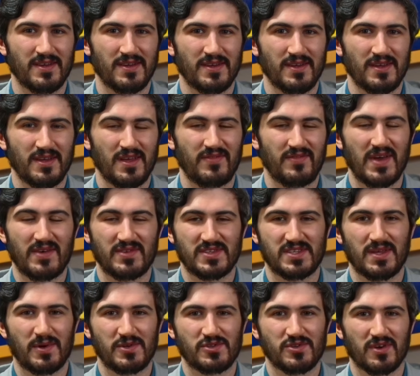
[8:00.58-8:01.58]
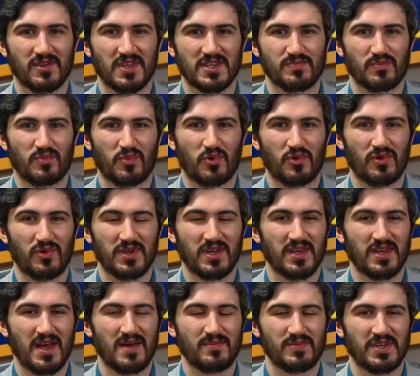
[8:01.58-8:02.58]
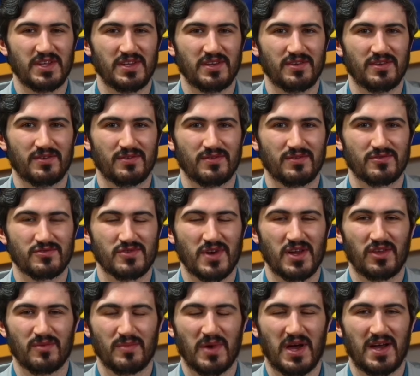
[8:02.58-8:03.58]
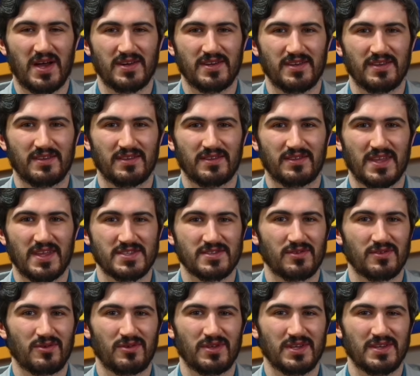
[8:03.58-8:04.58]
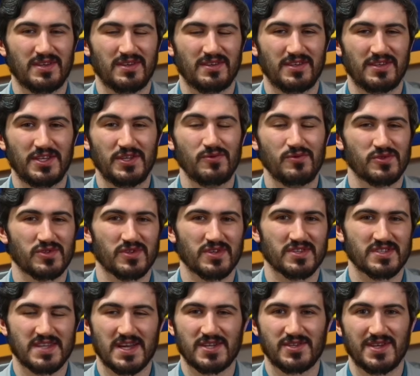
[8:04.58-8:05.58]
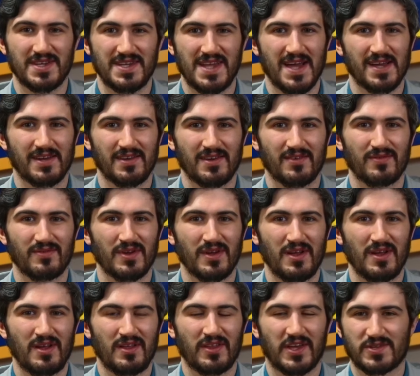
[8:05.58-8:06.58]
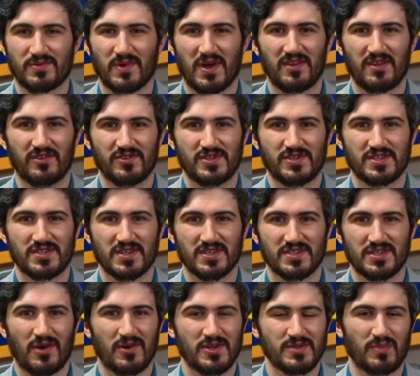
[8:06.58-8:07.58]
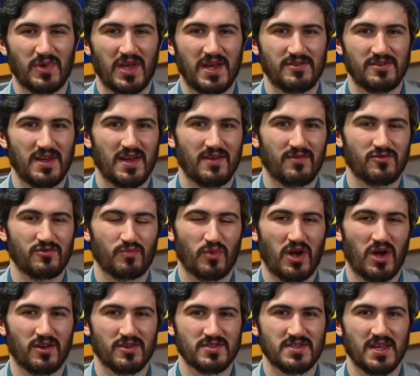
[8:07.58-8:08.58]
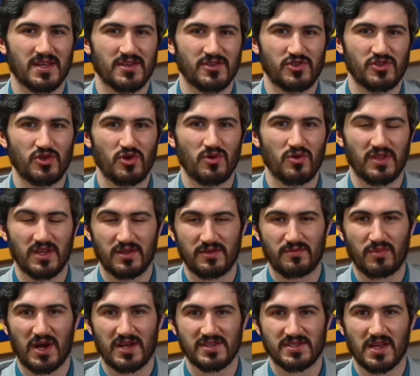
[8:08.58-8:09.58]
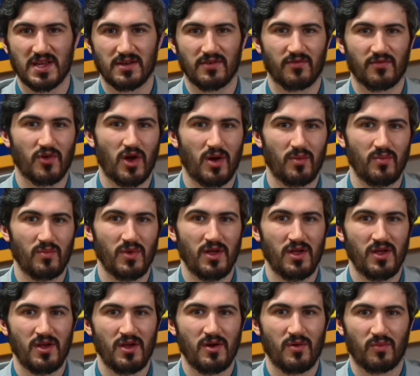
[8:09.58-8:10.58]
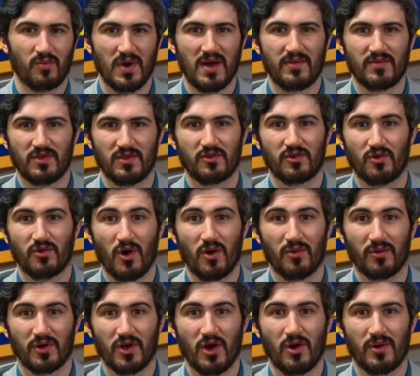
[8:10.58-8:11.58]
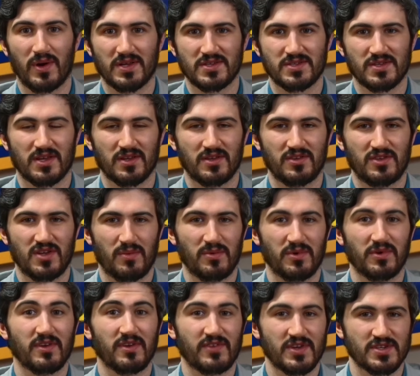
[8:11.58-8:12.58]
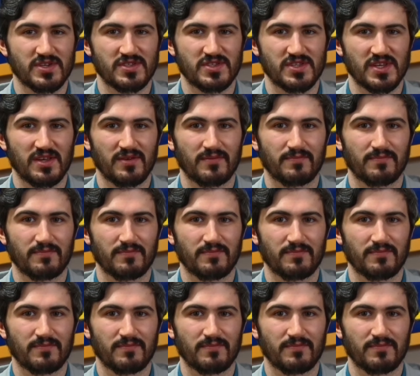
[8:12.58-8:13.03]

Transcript: If you have a semi-truck that's pulling an empty trailer behind it, that's literally useless. It's actually negative. That's why in logistics, they always plan to have products taken to and then products taken from wherever they're going so they can double their efficiency.